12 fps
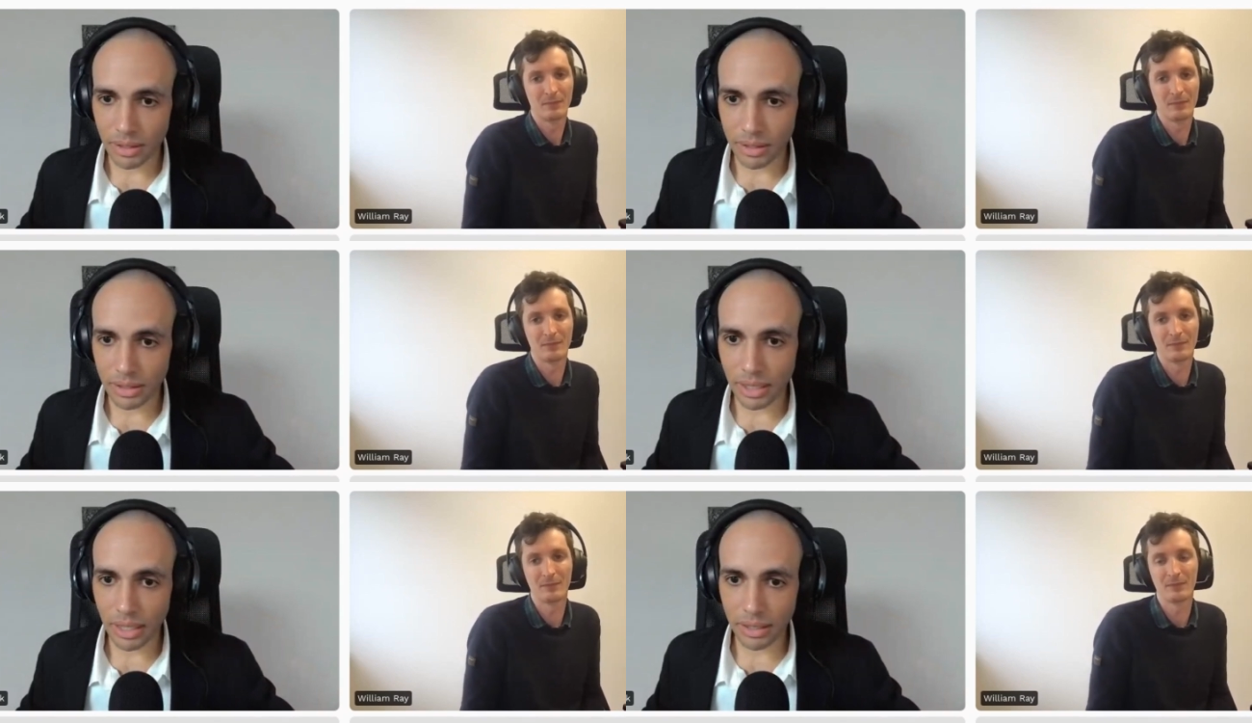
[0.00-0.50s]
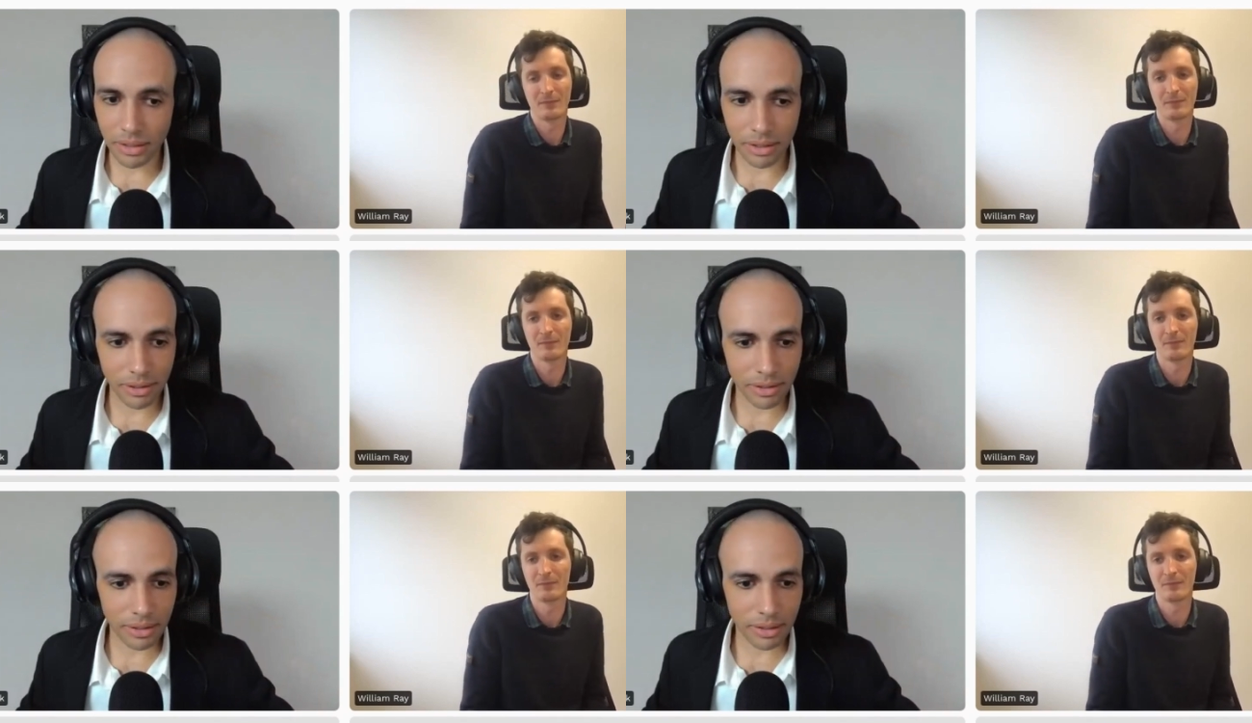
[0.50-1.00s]
Speaker 1: Yeah, and I
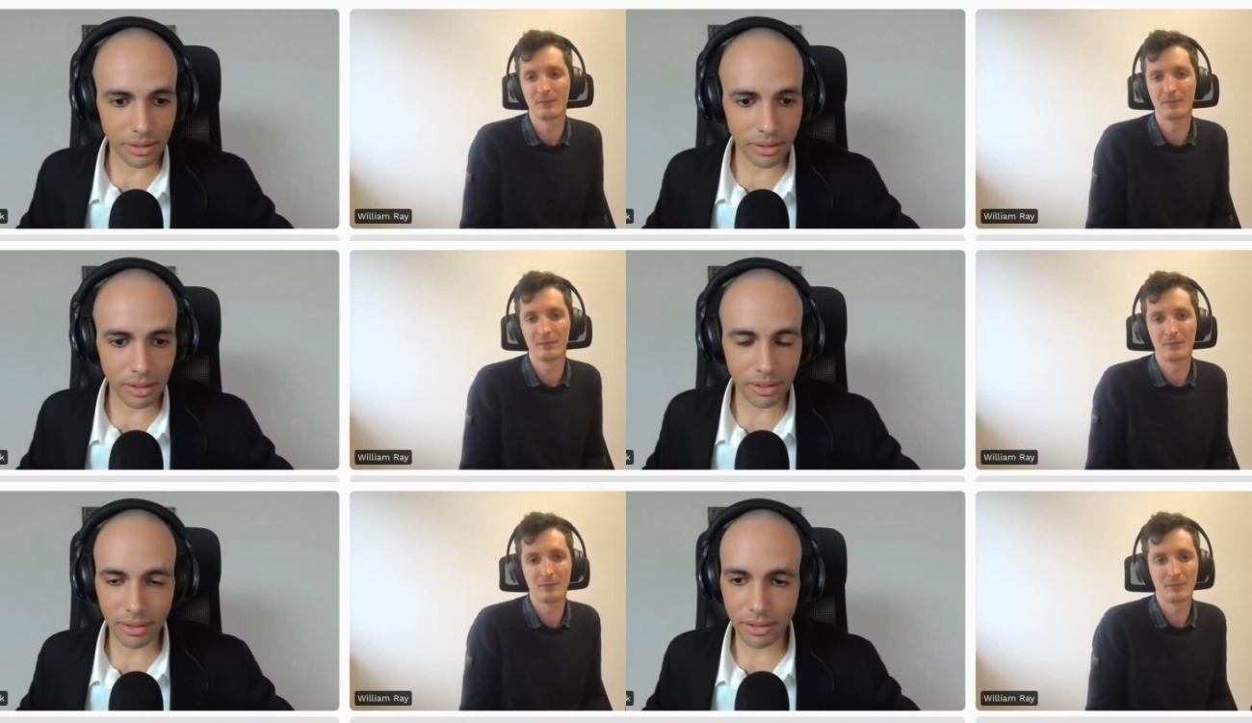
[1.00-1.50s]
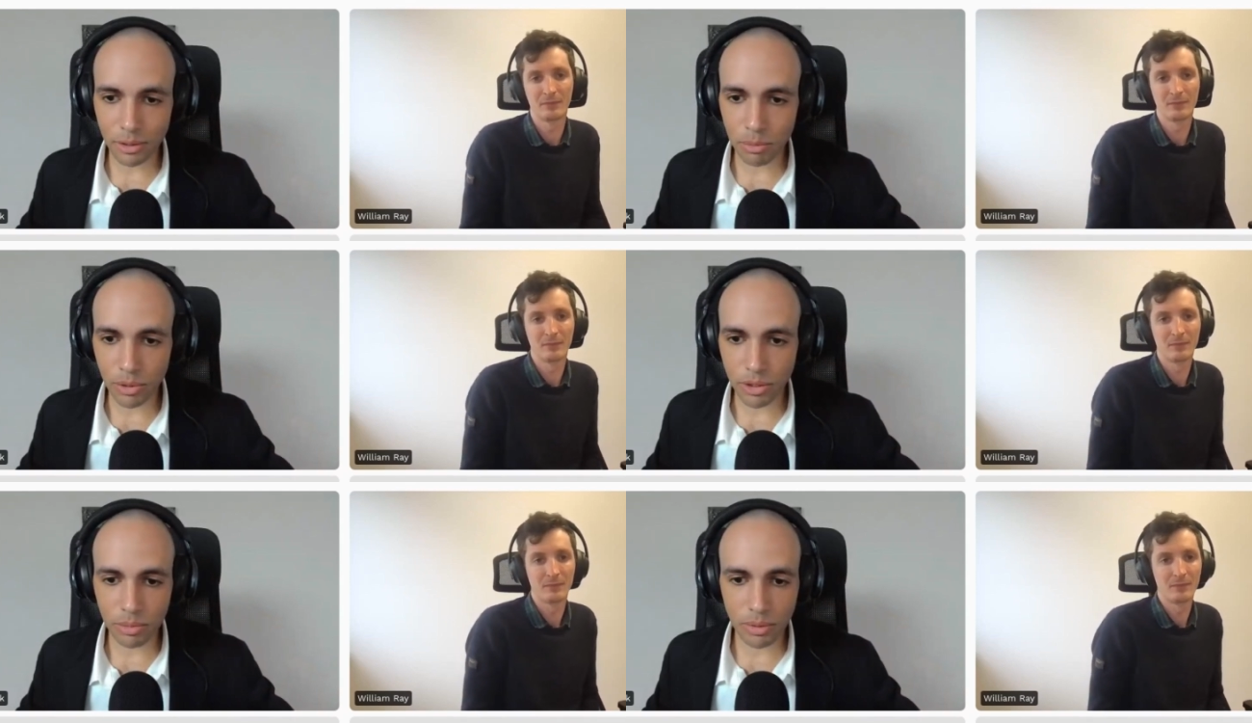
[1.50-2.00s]
think uh, I think this
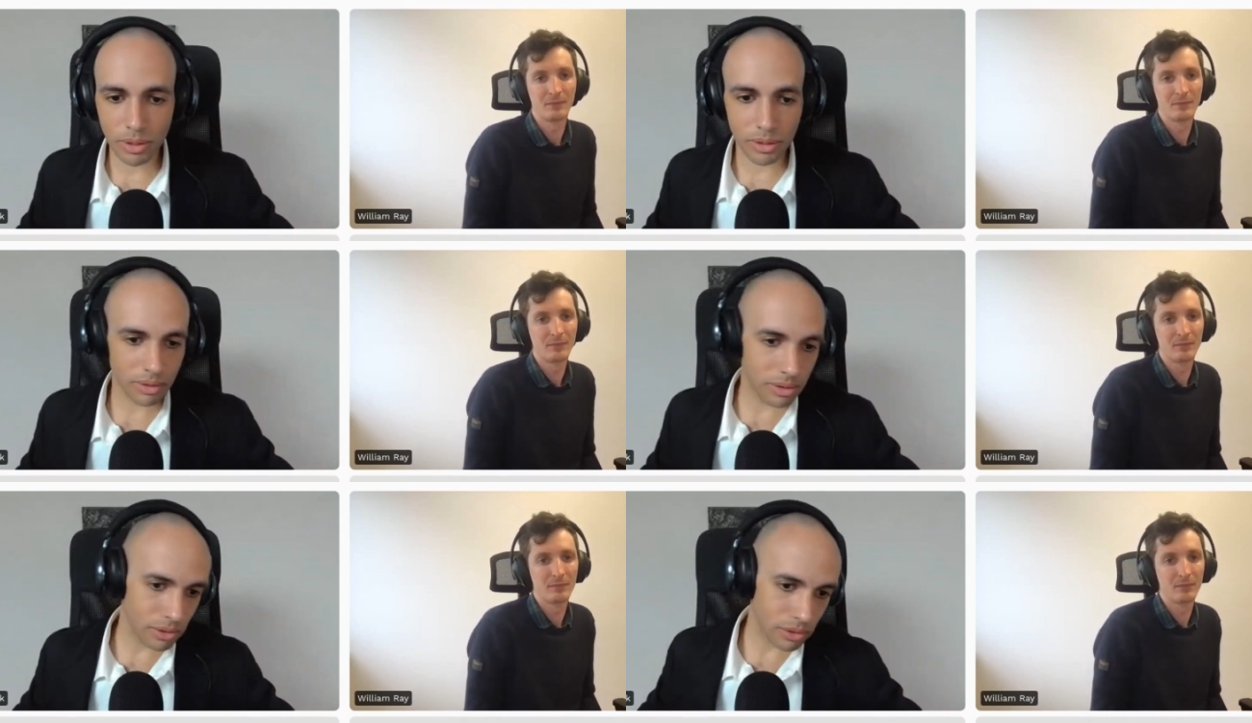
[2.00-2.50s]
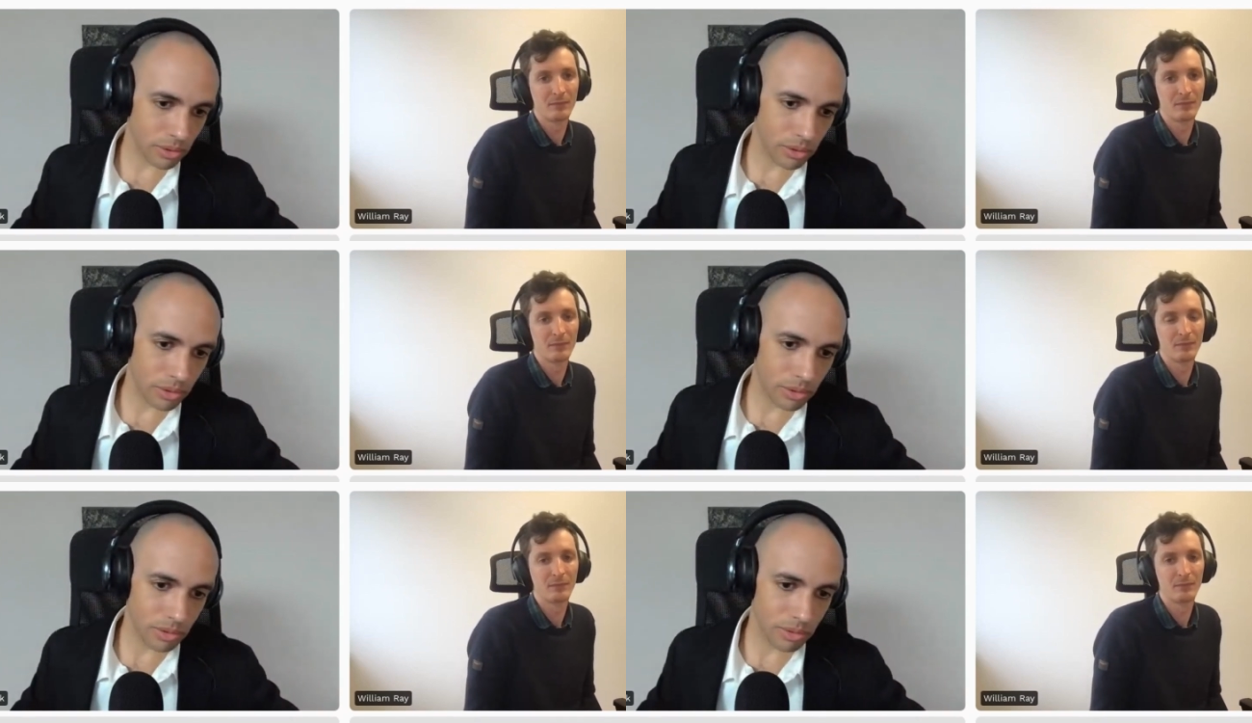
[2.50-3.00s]
brings me
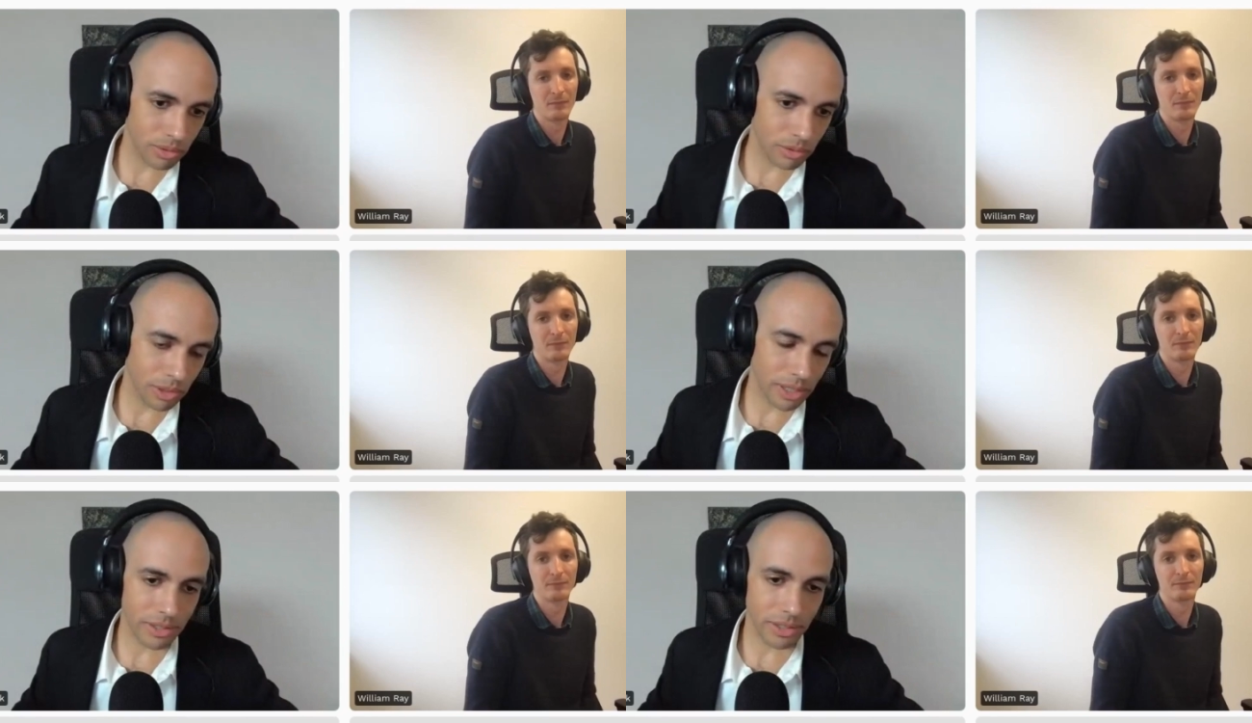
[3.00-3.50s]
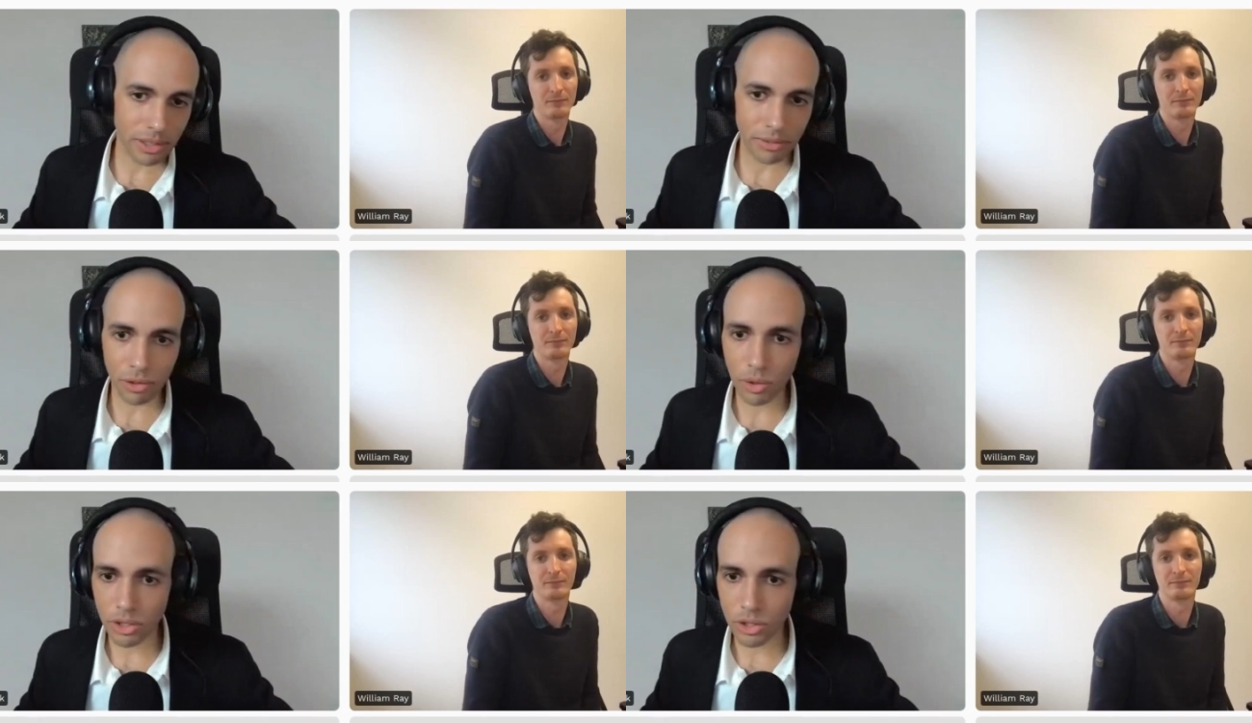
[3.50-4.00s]
to well, that's the end of
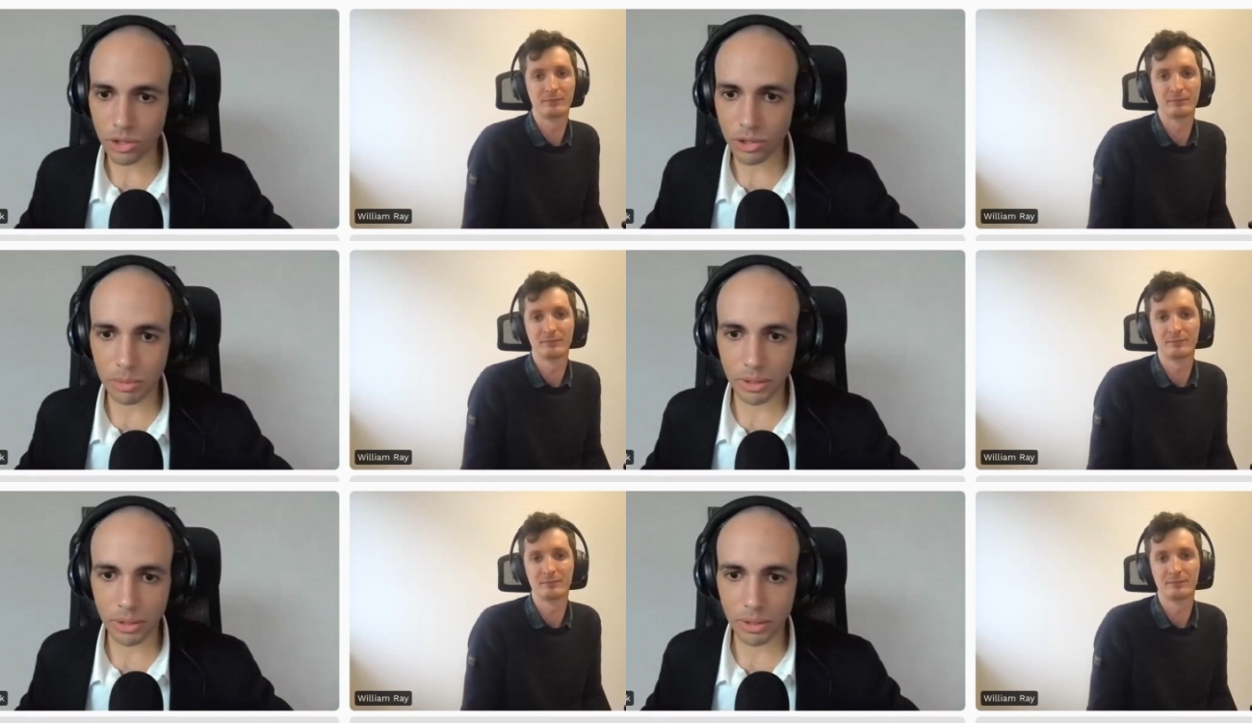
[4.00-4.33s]
the questions.